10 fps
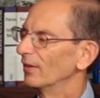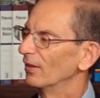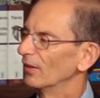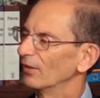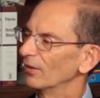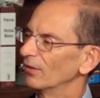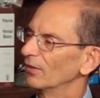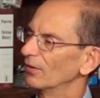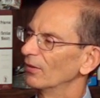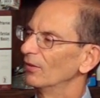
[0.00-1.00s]

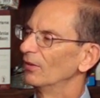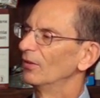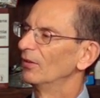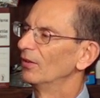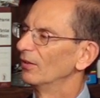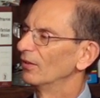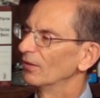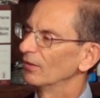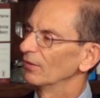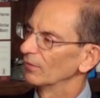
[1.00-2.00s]

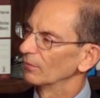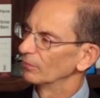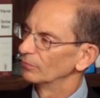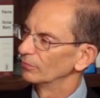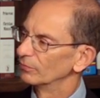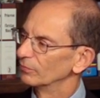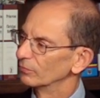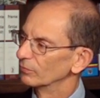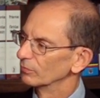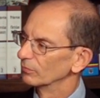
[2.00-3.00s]

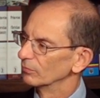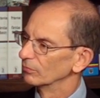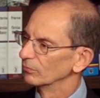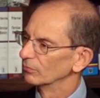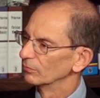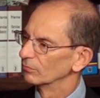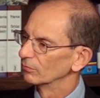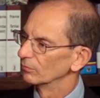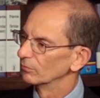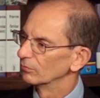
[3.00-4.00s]

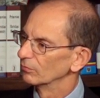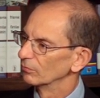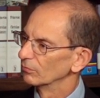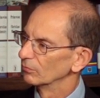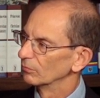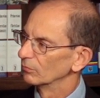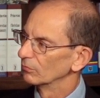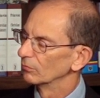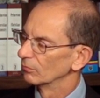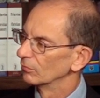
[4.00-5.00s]

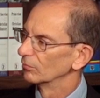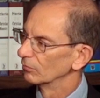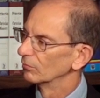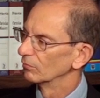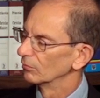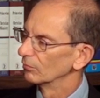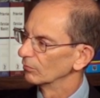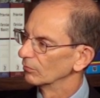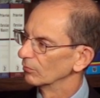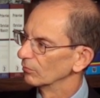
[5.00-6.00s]

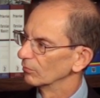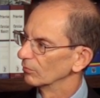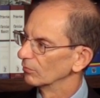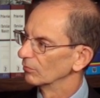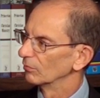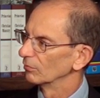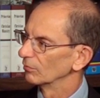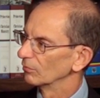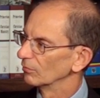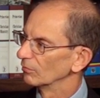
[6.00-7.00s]

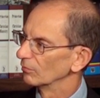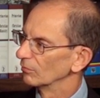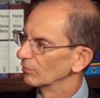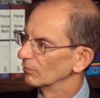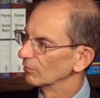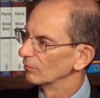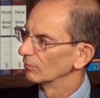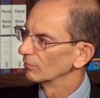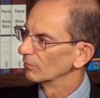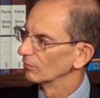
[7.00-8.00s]
No words are spoken by the person on screen.